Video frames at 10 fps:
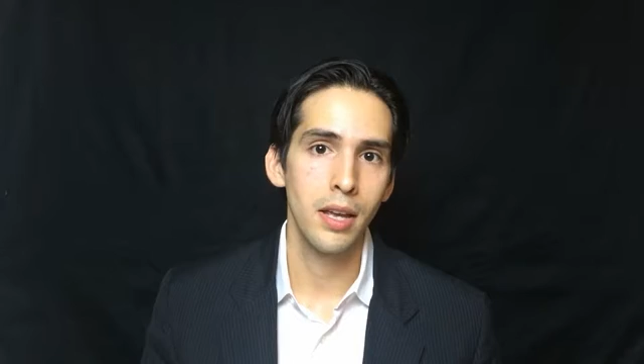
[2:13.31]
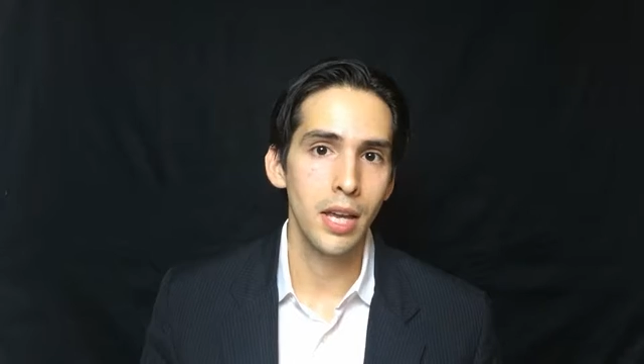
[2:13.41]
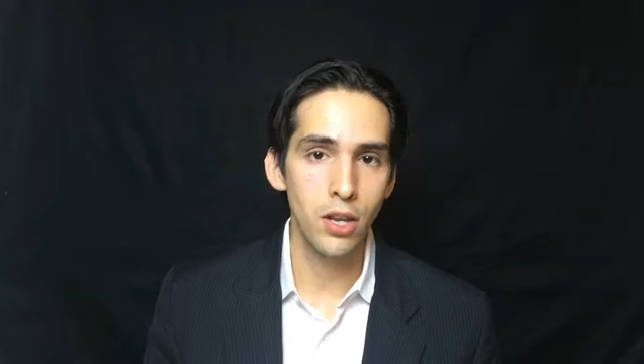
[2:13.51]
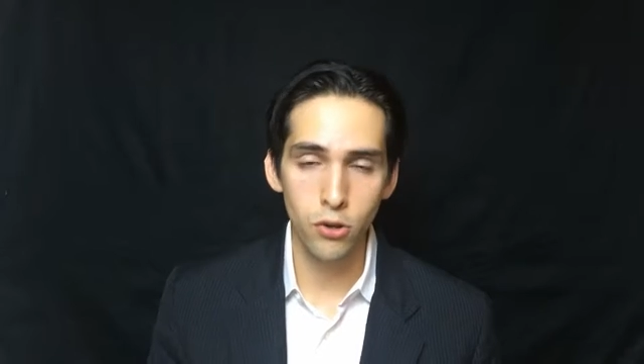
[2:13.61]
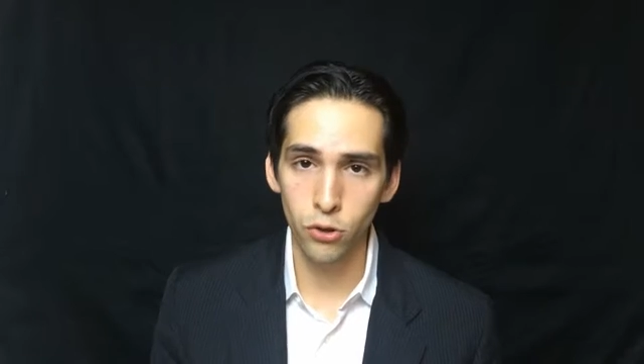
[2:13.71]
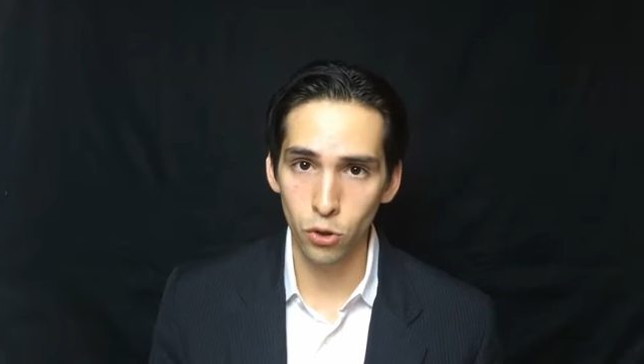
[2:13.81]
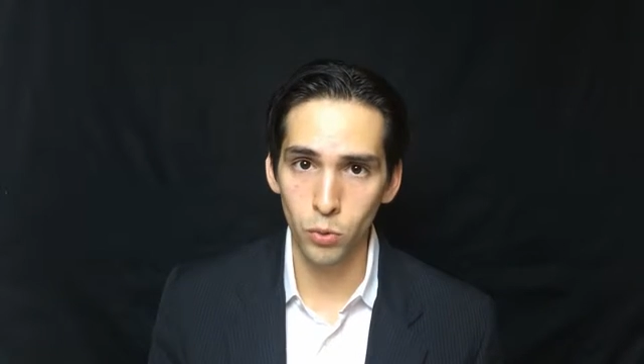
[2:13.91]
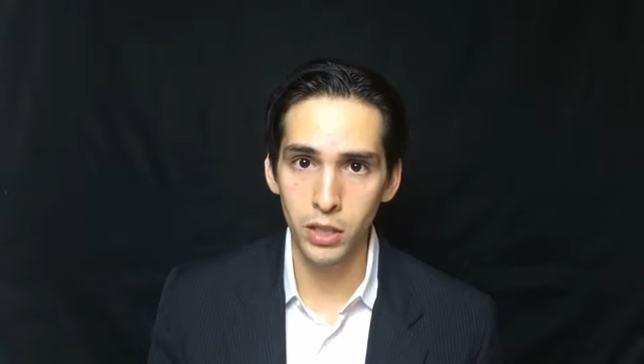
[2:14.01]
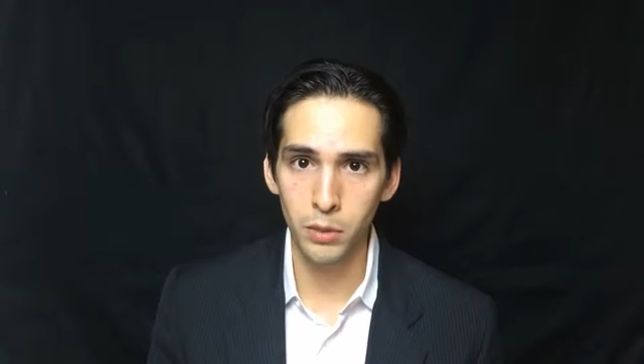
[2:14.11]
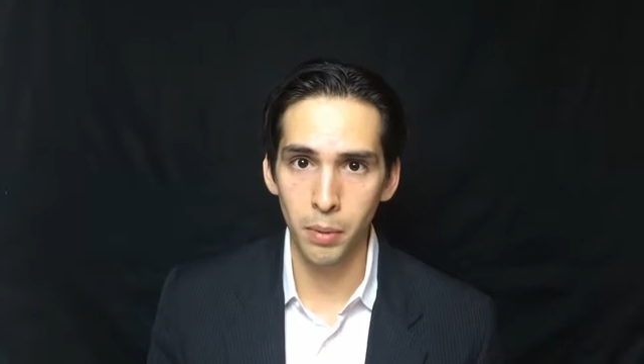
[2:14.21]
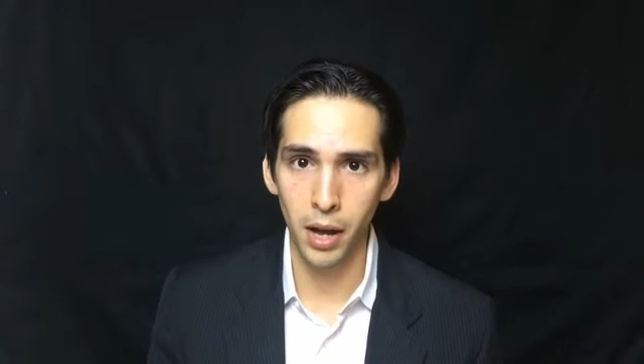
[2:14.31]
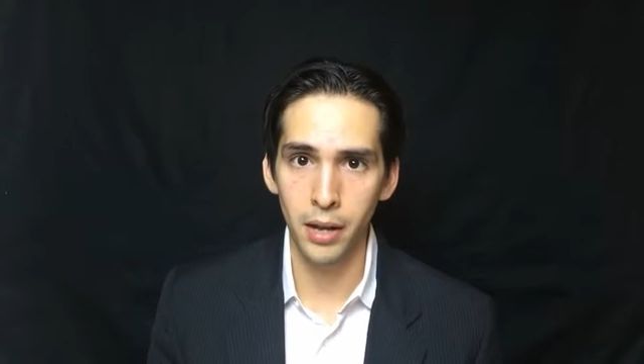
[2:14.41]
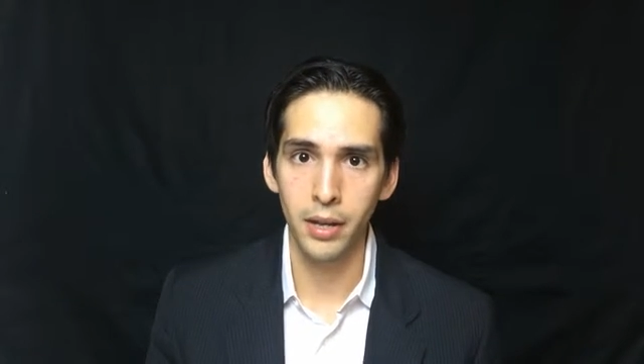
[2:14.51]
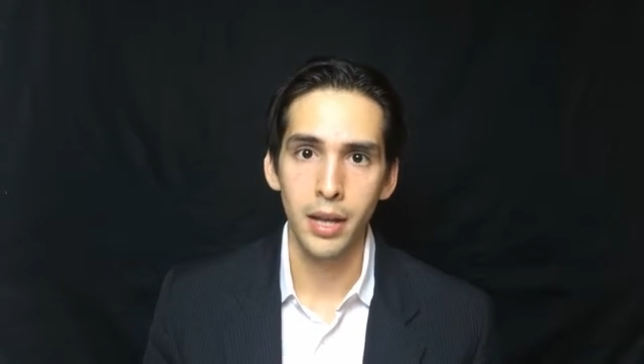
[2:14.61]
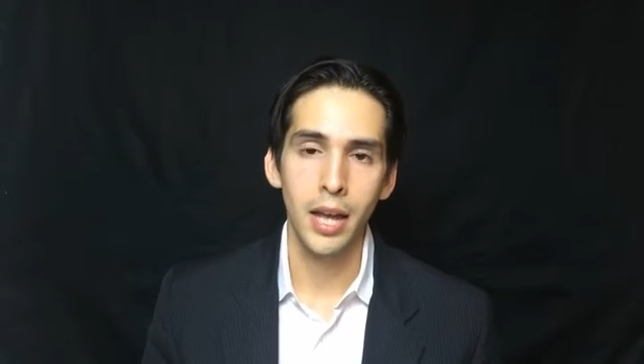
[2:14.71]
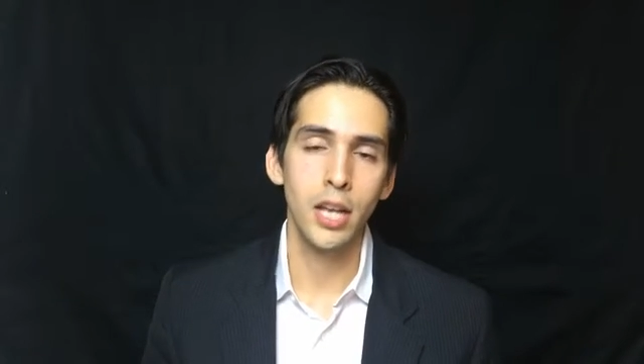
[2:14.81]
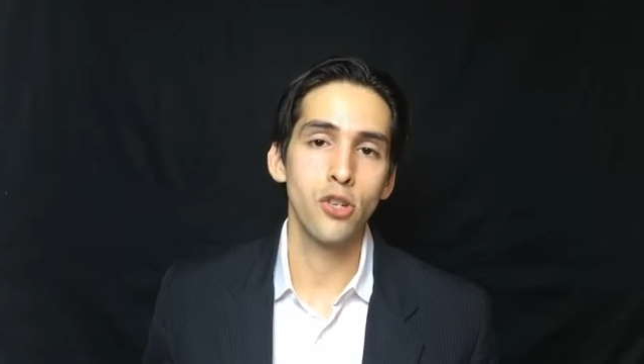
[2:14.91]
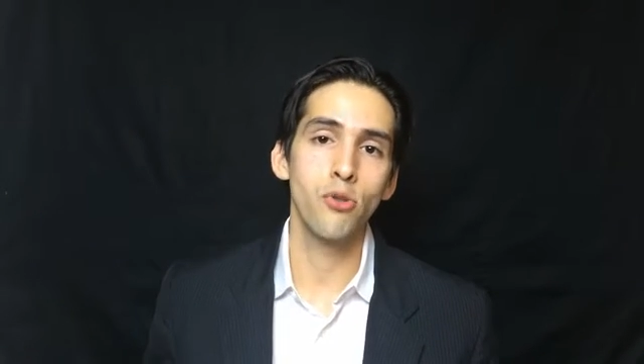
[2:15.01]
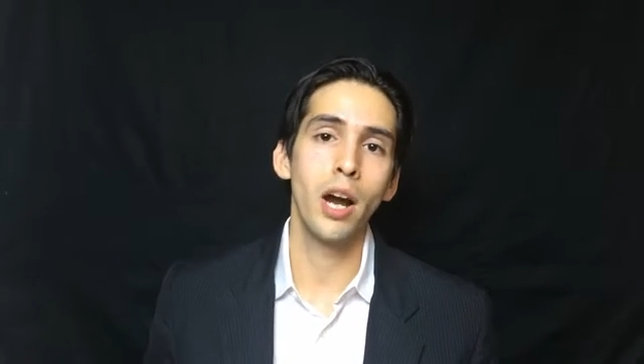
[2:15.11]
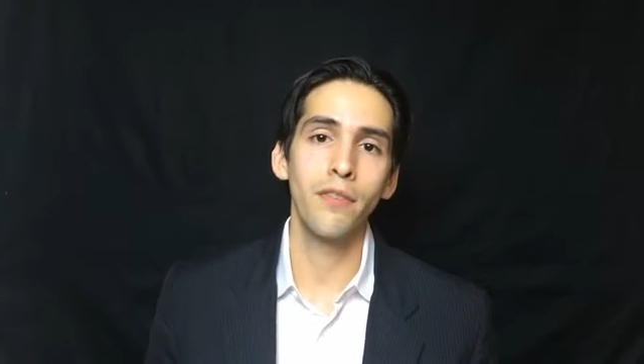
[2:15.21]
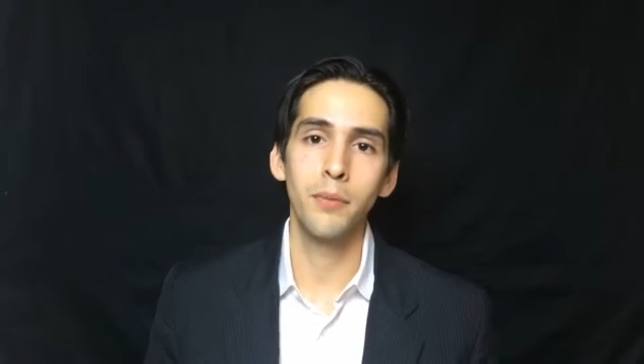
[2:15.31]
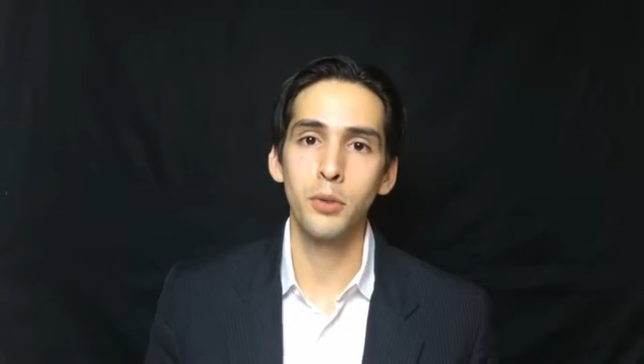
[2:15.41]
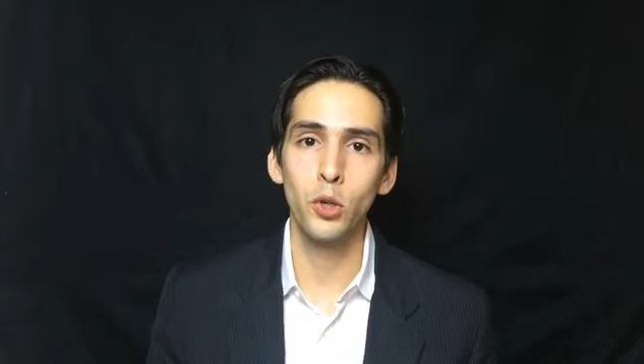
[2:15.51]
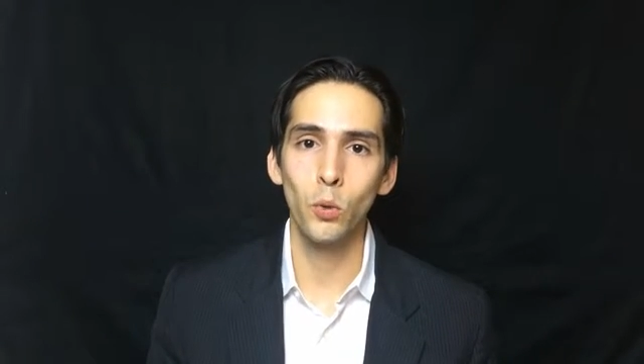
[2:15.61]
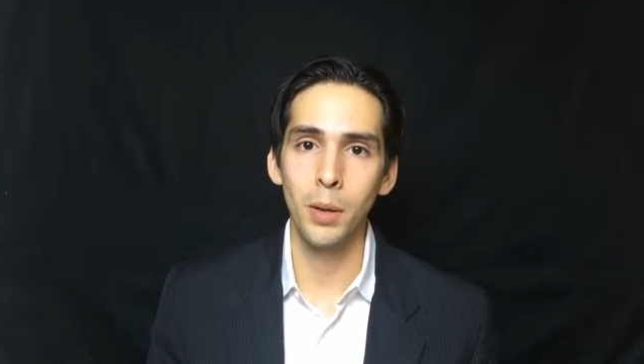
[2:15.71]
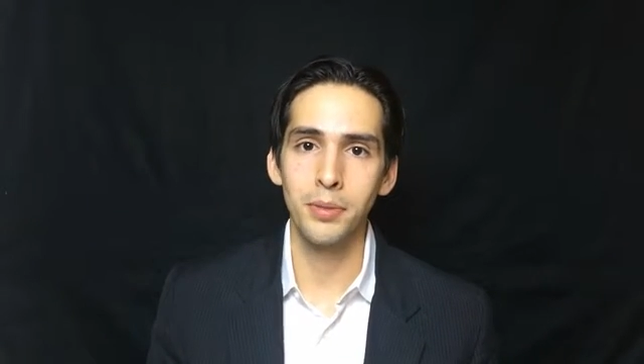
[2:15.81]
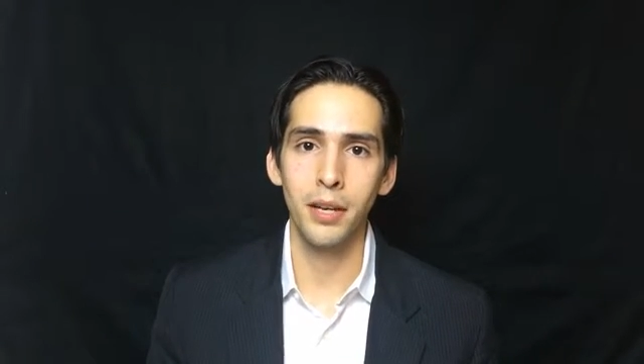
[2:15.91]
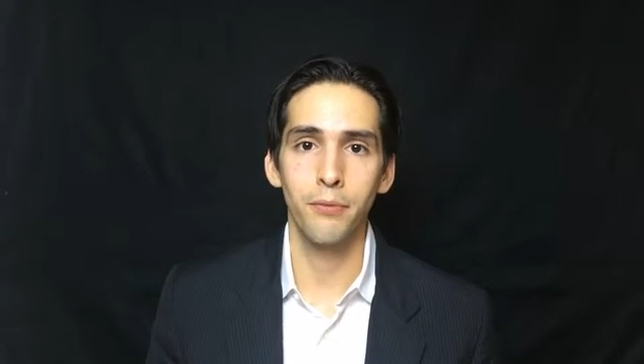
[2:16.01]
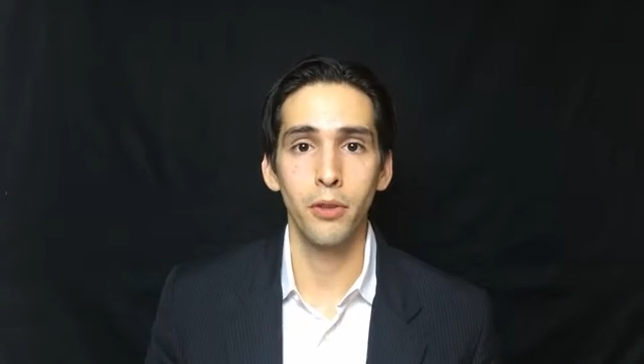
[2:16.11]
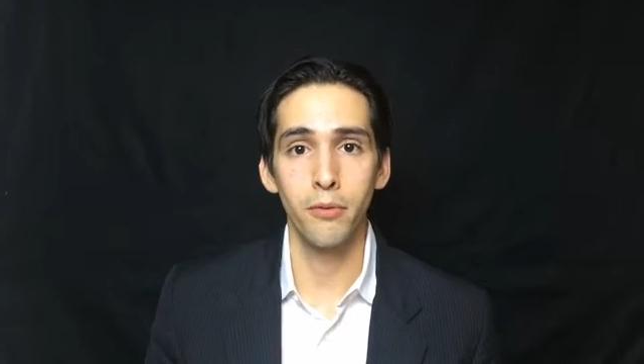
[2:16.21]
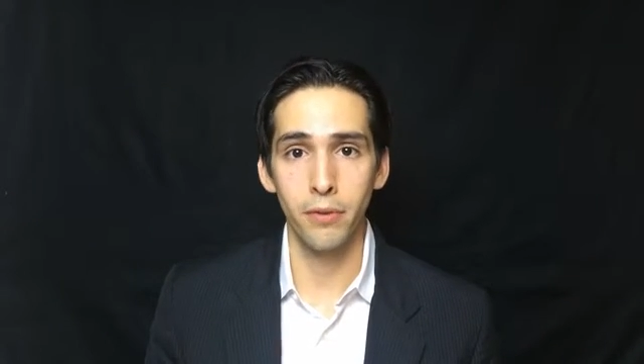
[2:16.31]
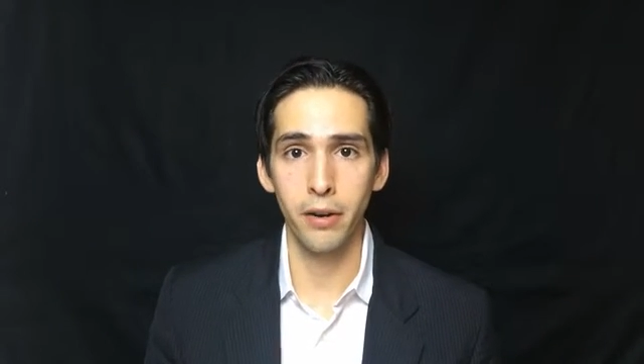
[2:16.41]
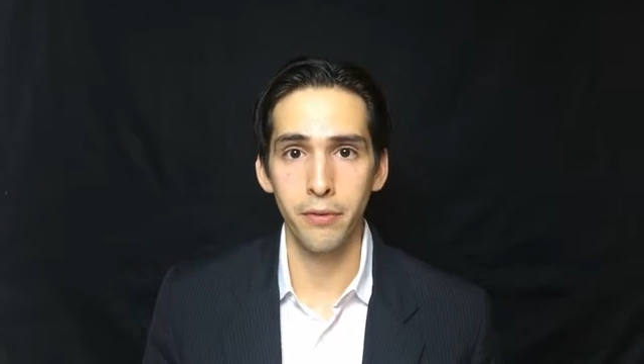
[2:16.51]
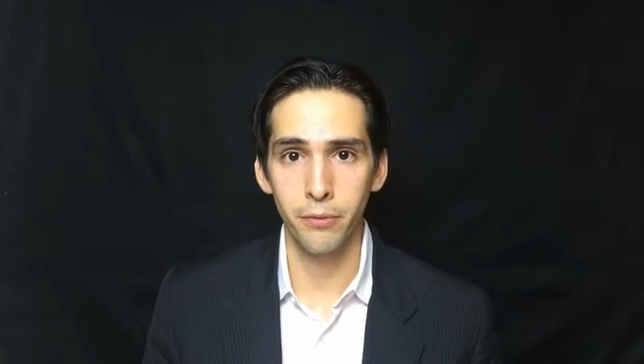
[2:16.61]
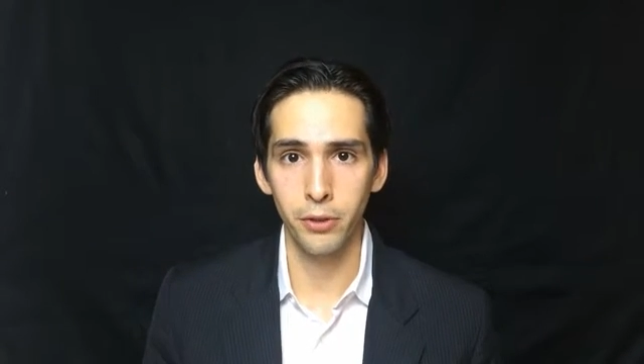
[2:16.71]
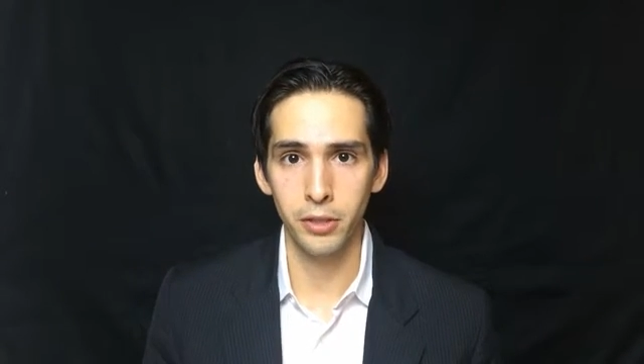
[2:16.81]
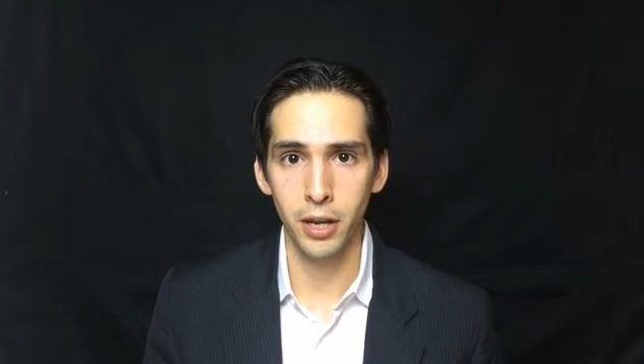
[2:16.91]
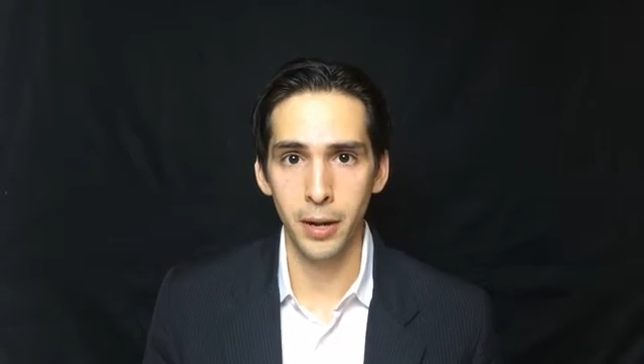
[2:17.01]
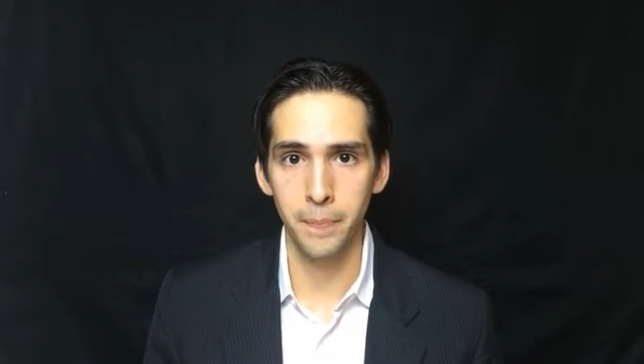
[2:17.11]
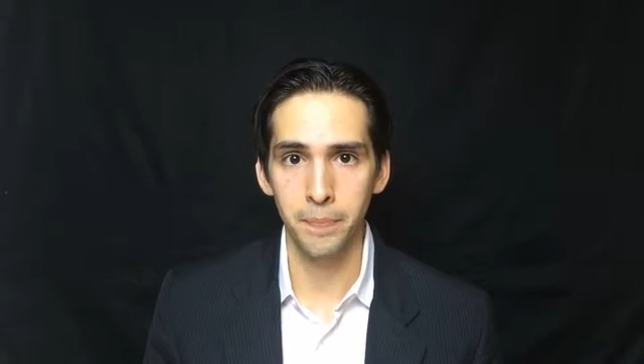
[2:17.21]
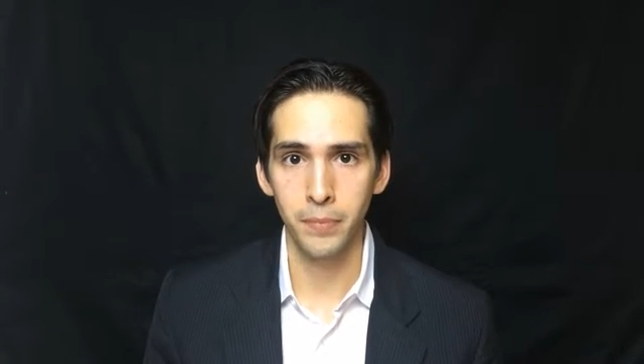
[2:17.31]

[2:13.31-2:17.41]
in your sweet spot and drive them to your website for the very first time.